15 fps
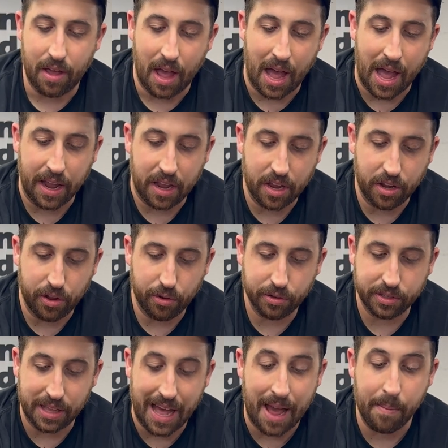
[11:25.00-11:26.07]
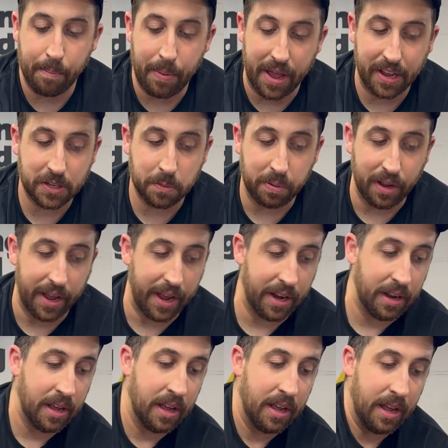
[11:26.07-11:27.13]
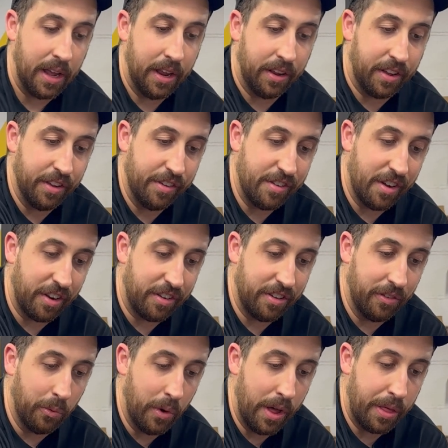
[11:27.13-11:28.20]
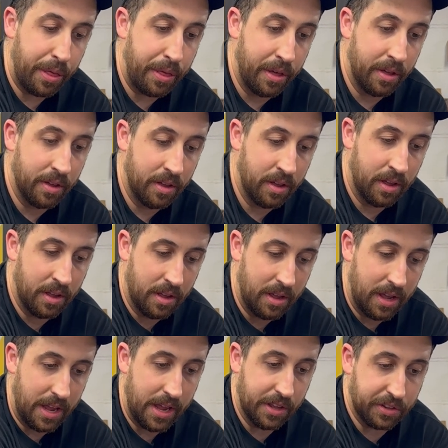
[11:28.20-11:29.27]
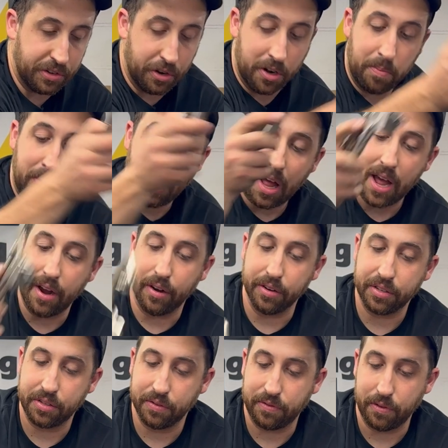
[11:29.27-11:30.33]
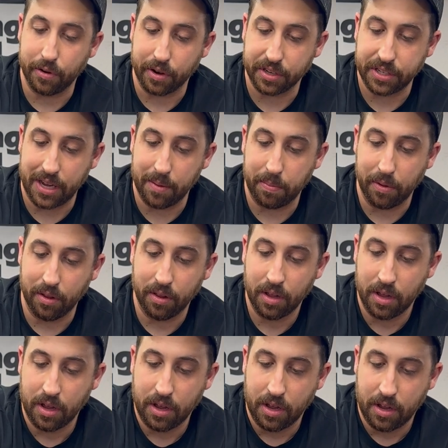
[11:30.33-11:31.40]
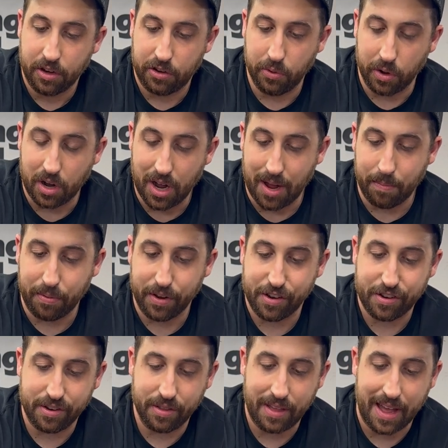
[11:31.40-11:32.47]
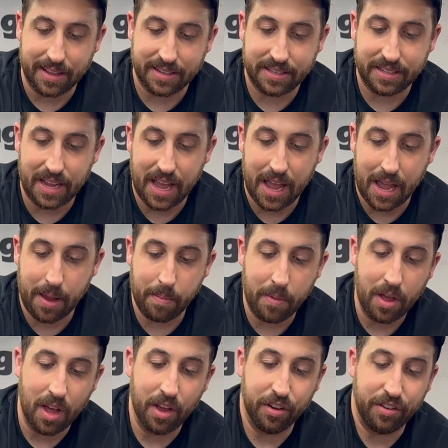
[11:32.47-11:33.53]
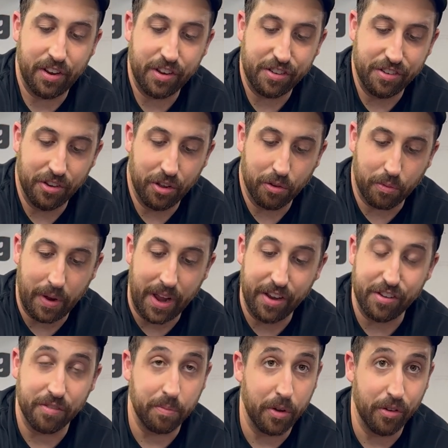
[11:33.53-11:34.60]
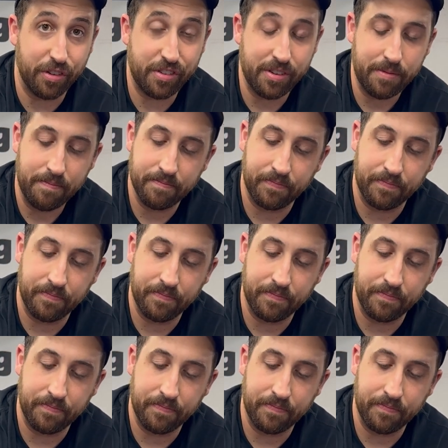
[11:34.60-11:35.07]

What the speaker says: I can use that base plate in conjunction with Inserta Pliers, for example, to accomplish that same additional range of motion.